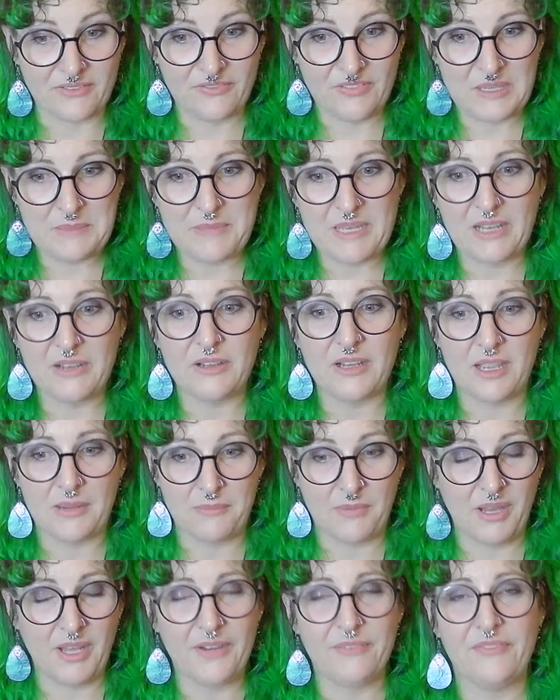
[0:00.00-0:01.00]
female, I
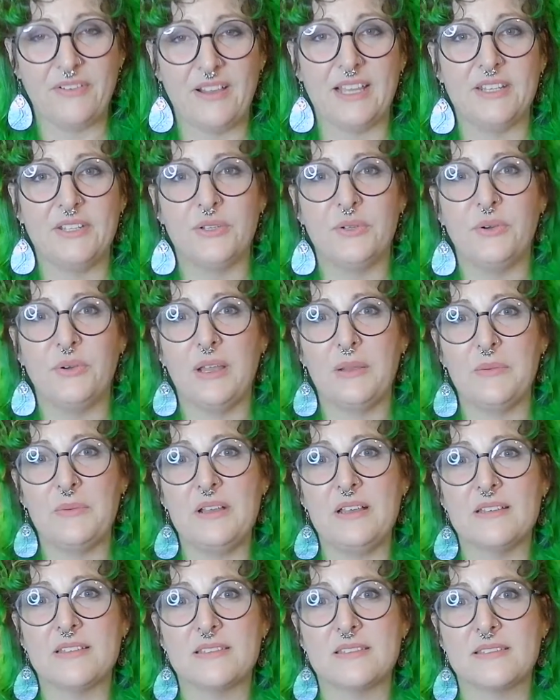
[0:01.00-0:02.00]
modified who I
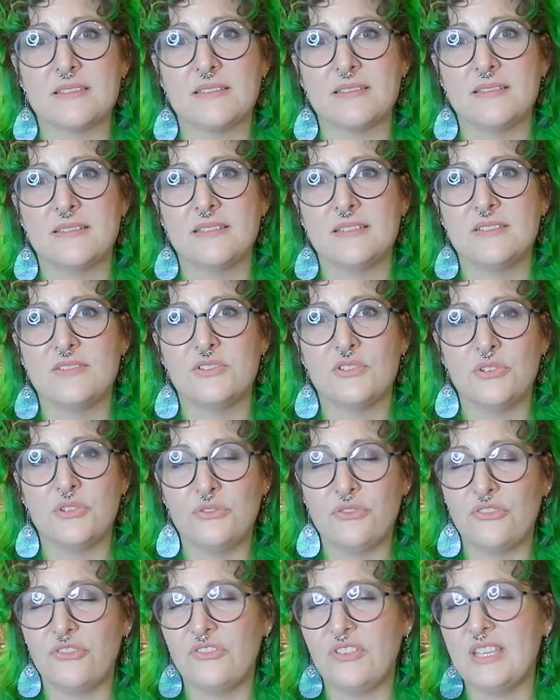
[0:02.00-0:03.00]
was to
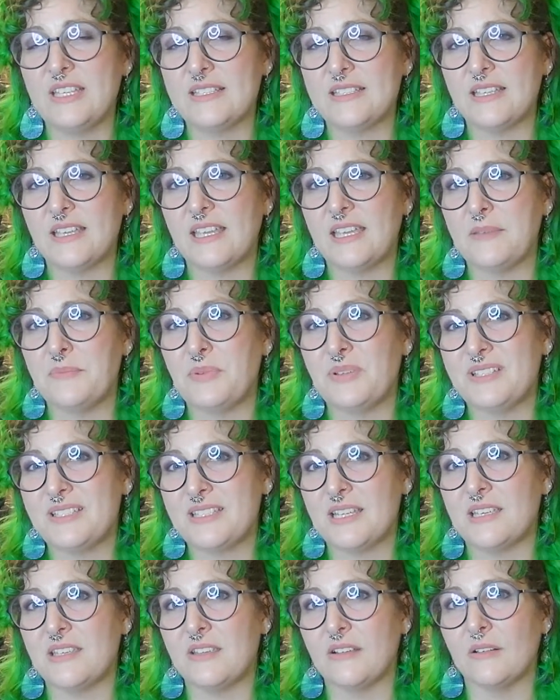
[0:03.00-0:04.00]
fit a
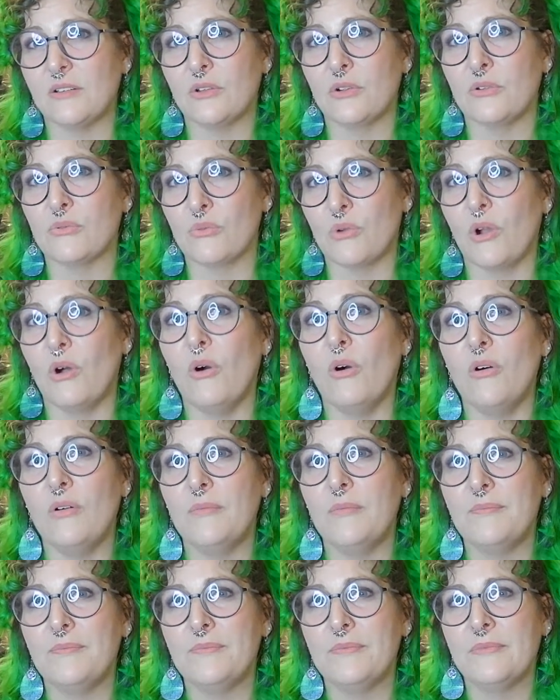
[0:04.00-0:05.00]
particular role.
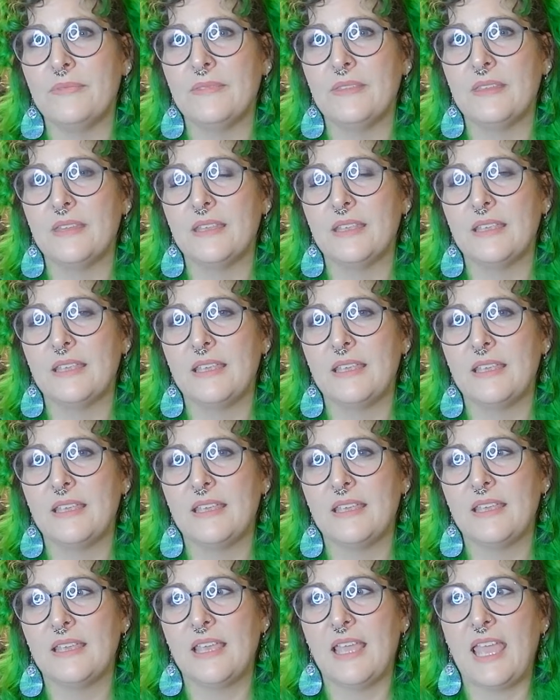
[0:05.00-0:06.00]

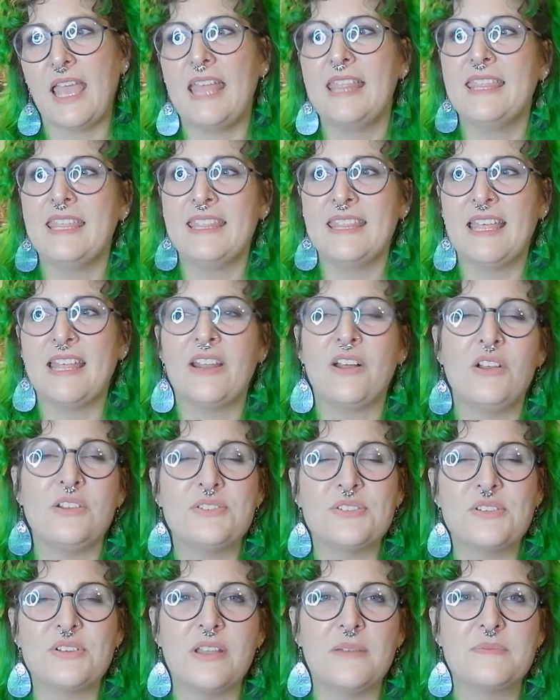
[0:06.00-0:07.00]
And then that
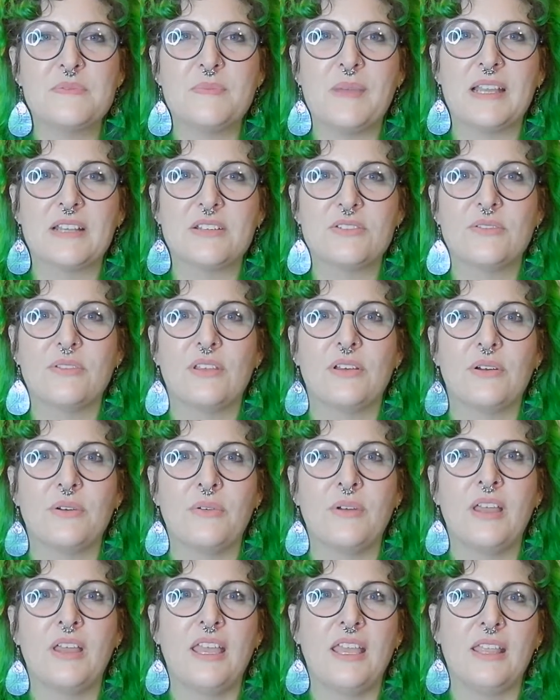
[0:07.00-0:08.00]
also comes back to,
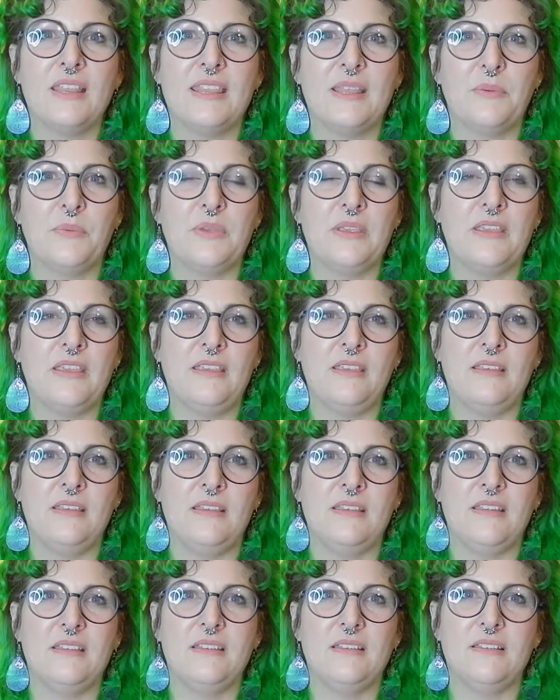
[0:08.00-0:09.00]
though, that
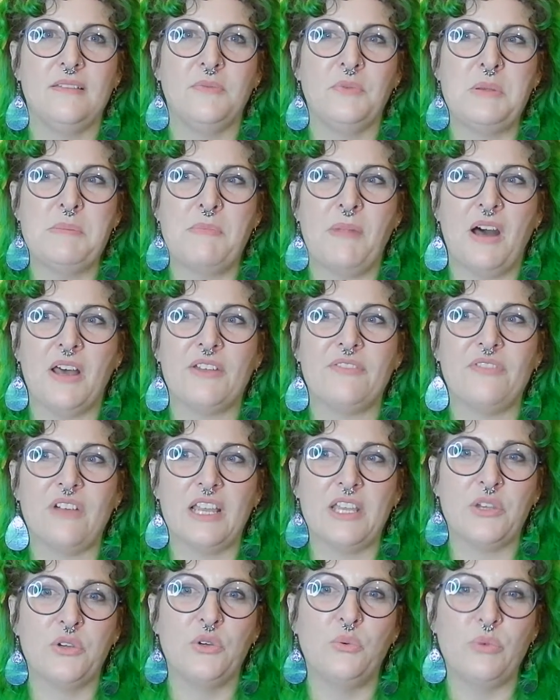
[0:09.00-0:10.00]
we
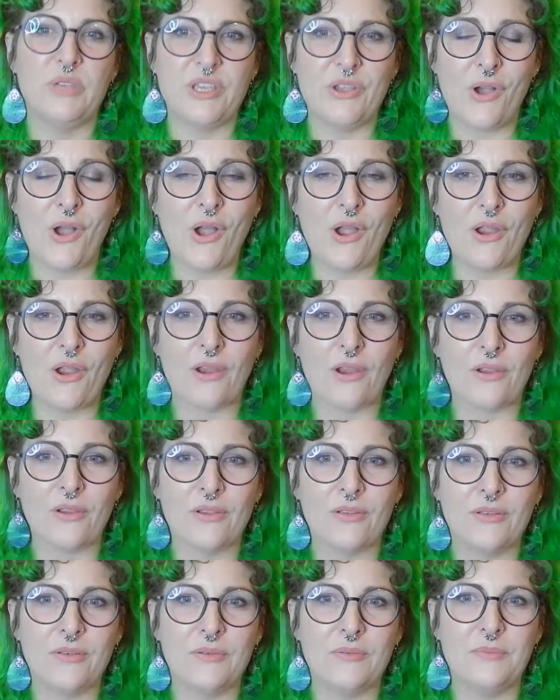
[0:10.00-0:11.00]
modify who we are
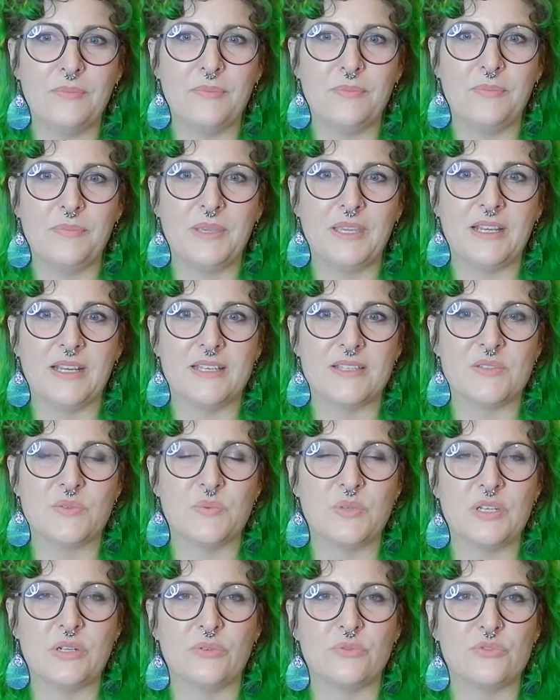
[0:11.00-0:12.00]
because
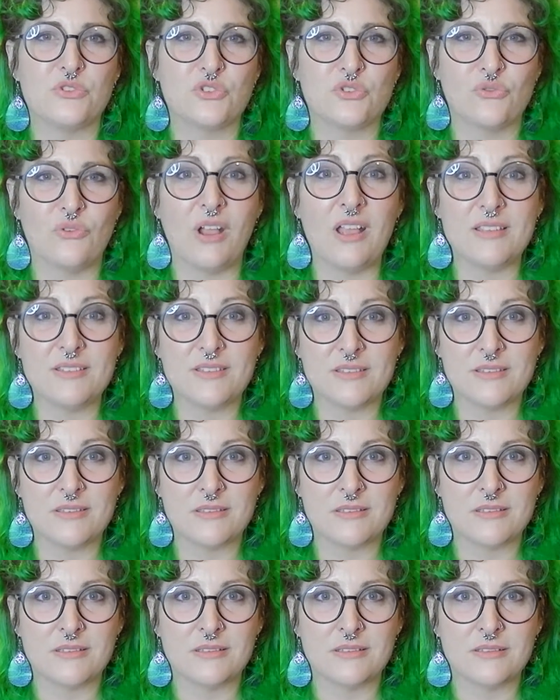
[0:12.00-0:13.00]
we don't
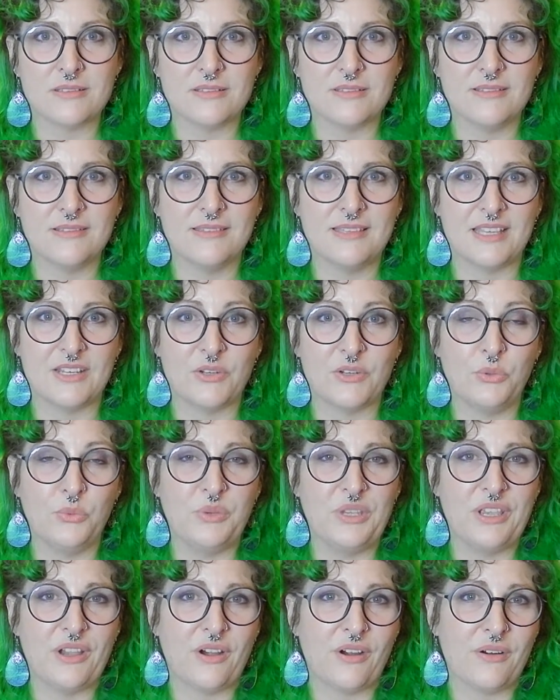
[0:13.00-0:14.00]
trust that who
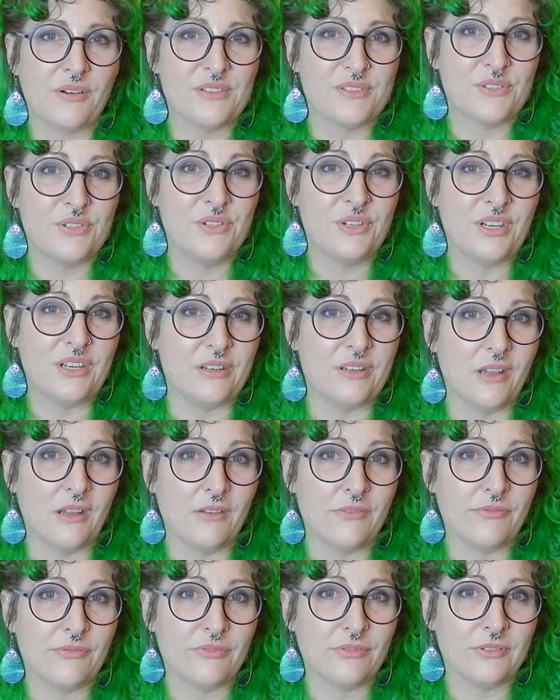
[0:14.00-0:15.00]
we are is good
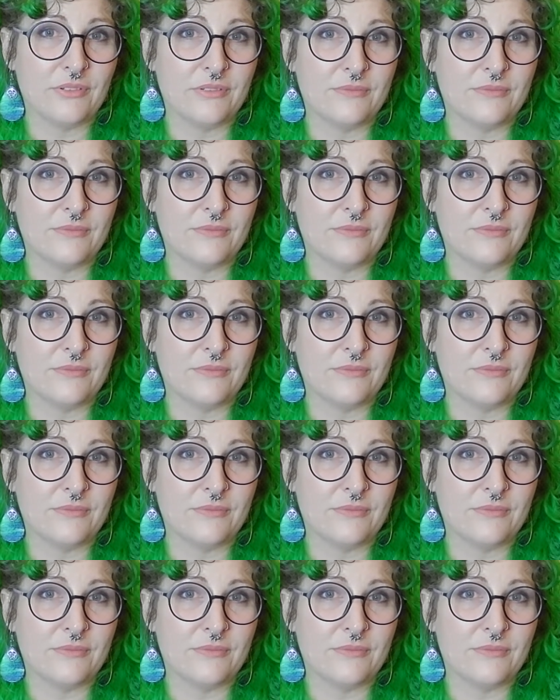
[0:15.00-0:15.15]
enough.